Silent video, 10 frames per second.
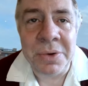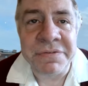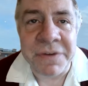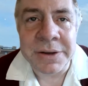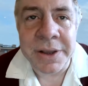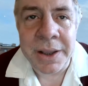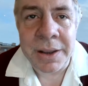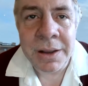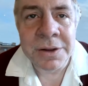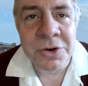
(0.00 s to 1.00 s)
and funky.
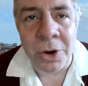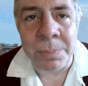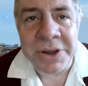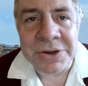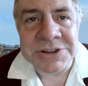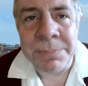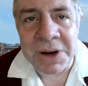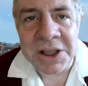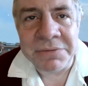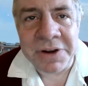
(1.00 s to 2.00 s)
Not because they
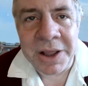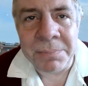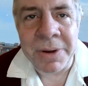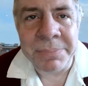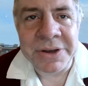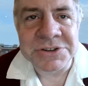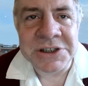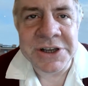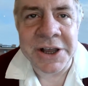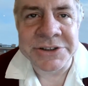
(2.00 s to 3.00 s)
believe in it, but because
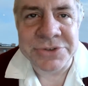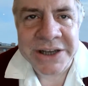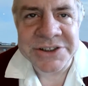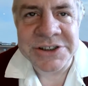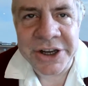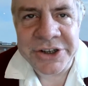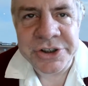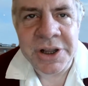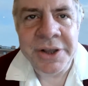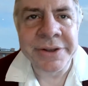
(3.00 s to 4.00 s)
it attracts
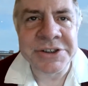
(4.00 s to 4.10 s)
attention.